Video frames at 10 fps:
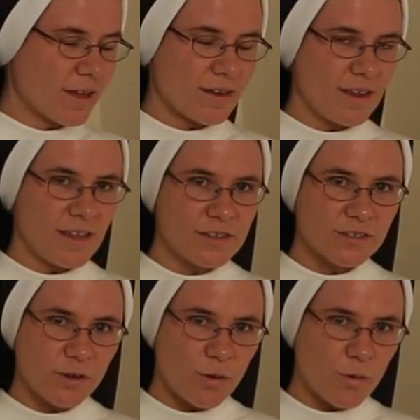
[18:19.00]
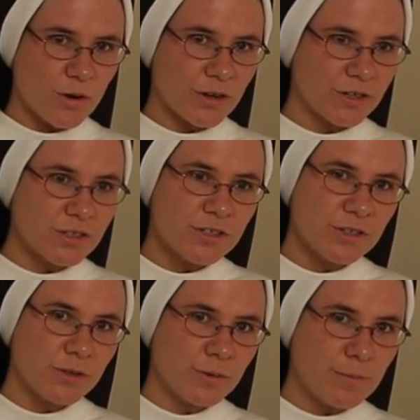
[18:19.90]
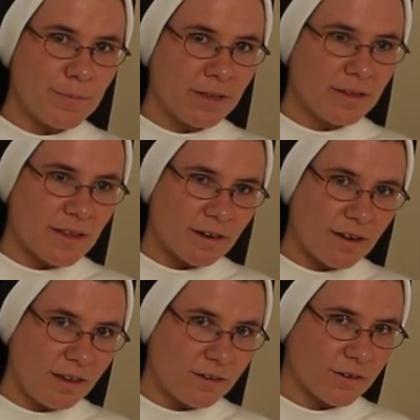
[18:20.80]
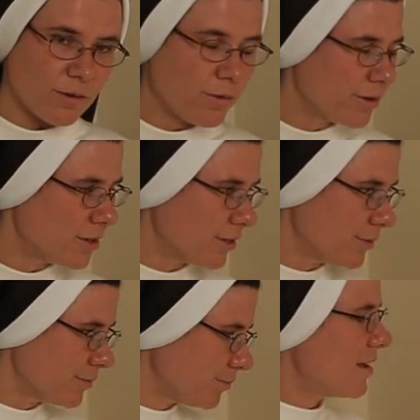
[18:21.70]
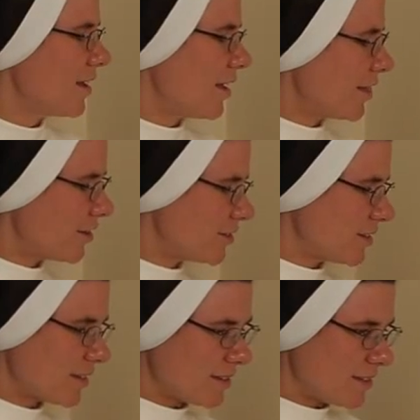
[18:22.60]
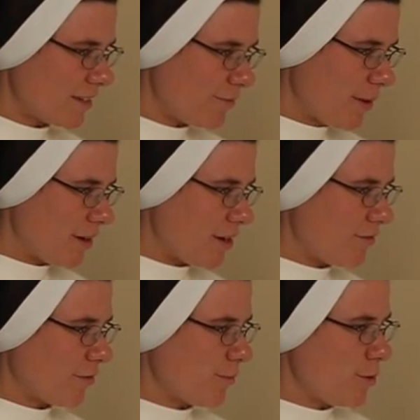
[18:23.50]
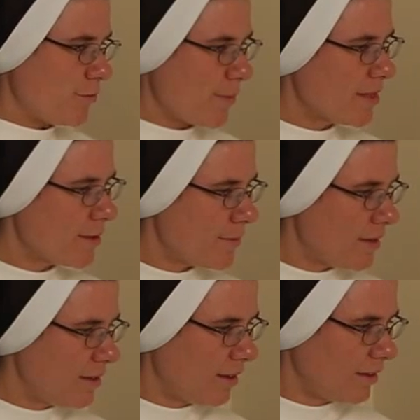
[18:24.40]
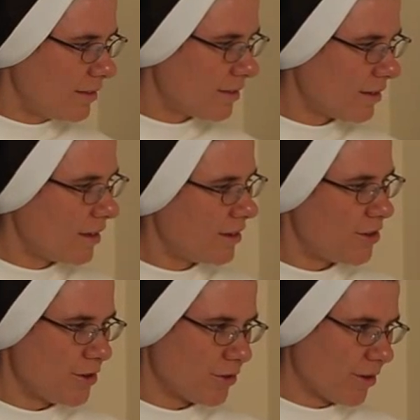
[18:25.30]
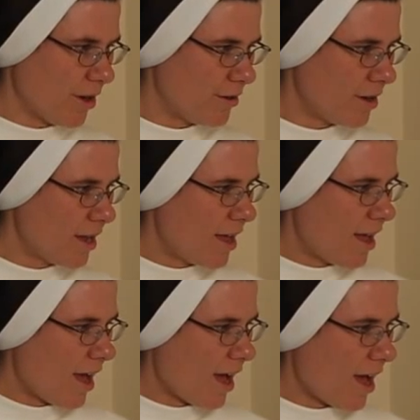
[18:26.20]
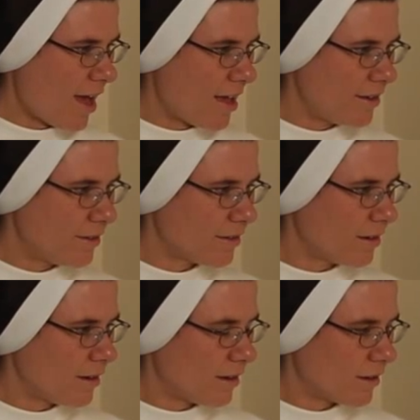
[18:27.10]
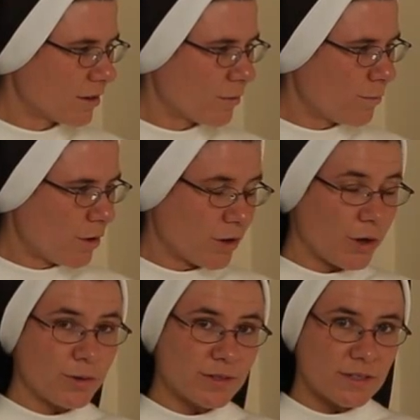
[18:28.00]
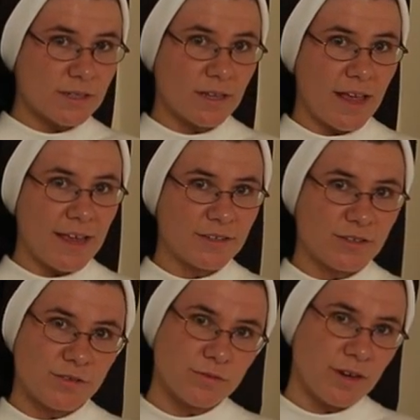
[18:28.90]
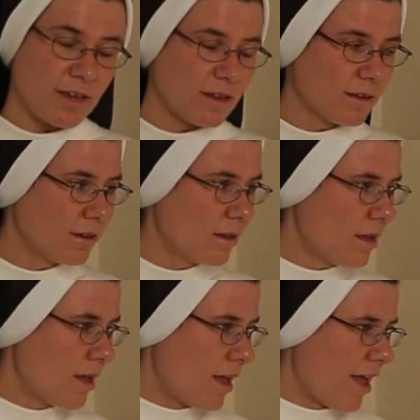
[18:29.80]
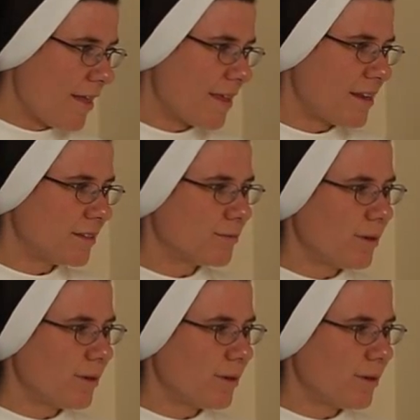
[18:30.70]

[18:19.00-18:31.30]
needs order to build their inner order. There's a sensitive period for movement that begins in utero and goes until age 3, and then it's